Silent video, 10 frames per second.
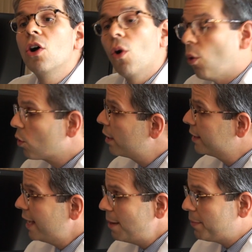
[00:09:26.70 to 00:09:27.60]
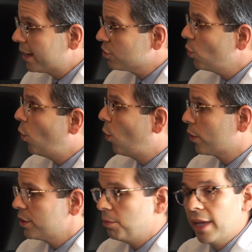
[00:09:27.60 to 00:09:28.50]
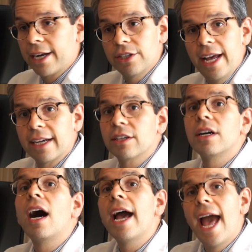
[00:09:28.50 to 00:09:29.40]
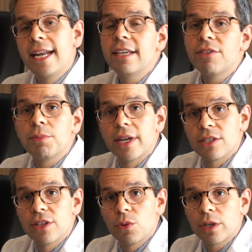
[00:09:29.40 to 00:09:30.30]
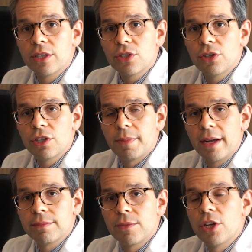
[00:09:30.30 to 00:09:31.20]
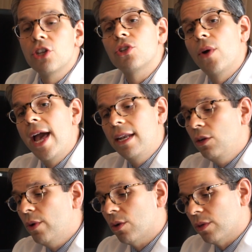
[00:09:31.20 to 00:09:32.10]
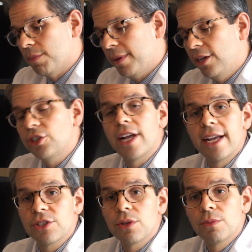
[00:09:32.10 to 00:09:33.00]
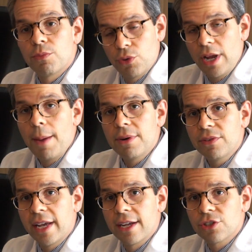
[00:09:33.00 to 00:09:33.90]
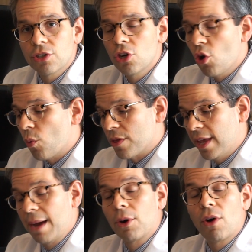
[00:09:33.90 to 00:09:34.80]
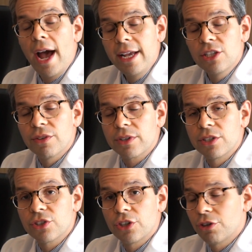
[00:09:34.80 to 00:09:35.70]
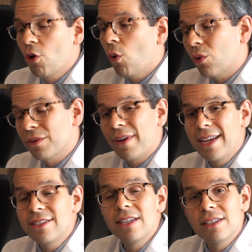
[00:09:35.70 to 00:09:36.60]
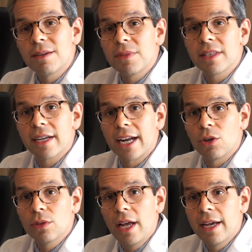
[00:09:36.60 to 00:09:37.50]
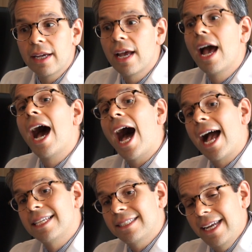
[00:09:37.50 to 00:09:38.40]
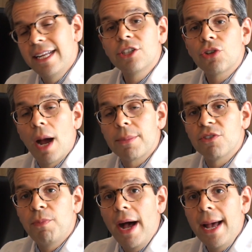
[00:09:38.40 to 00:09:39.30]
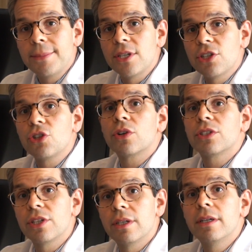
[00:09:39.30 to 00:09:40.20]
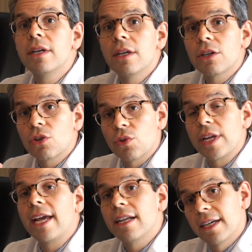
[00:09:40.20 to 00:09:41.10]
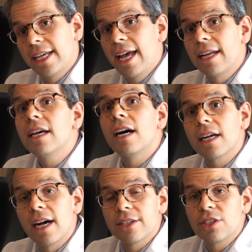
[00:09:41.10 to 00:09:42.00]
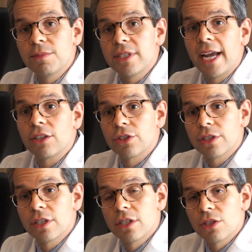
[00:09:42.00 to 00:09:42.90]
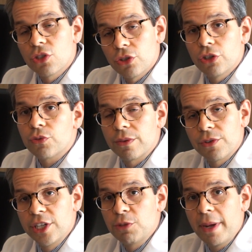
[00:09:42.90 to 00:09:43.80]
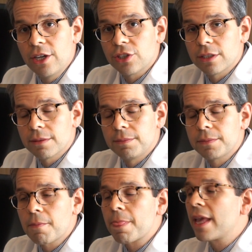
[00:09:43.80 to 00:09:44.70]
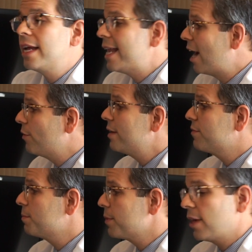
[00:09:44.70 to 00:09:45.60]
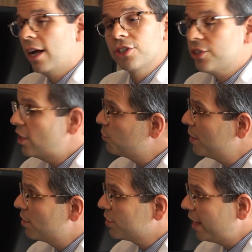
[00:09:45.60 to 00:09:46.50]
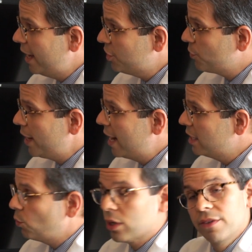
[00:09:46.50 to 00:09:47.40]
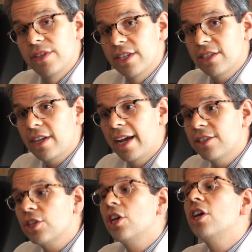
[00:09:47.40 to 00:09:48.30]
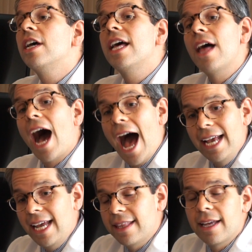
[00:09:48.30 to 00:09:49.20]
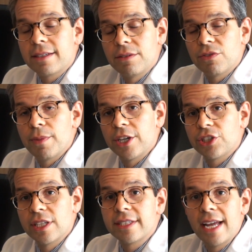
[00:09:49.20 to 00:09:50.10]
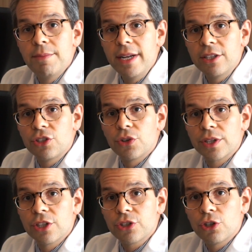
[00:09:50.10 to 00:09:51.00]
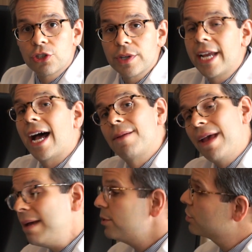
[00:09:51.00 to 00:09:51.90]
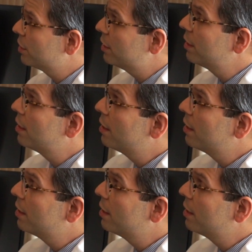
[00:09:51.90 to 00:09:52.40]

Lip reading: or at the apex, or at the bladder neck, any of the places that we're concerned about. So anywhere where the patient has preoperative cancer, where the MRI is of concern, or if I see something that I don't like, I send intraoperative biopsies in order to create, again, a custom-tailored surgery for each patient. Now, if the pathologist tells me there's cancer at any one of these sites, I get that information in 10 minutes during the surgery, and I'm able to